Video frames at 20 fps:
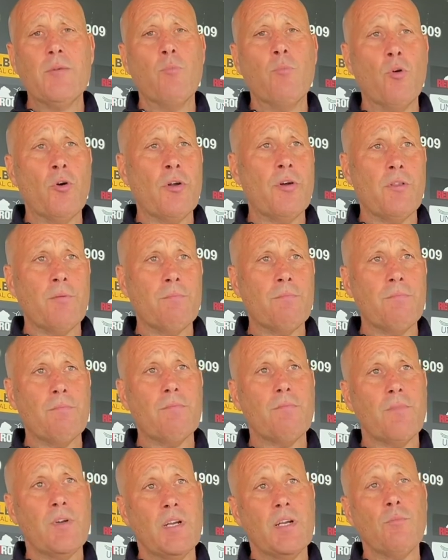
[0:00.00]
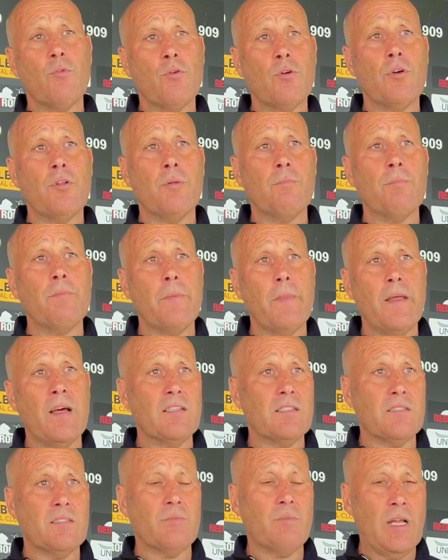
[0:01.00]
need more out of them.
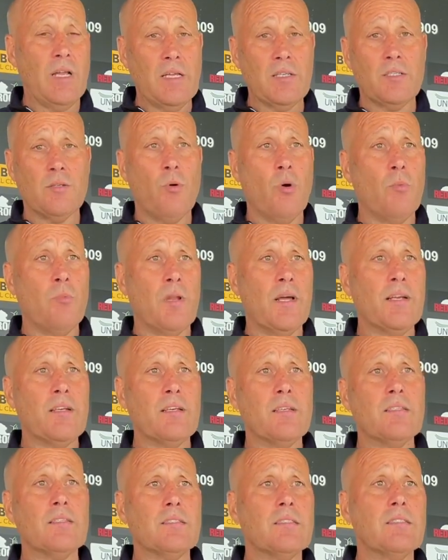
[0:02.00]
That's the bottom line.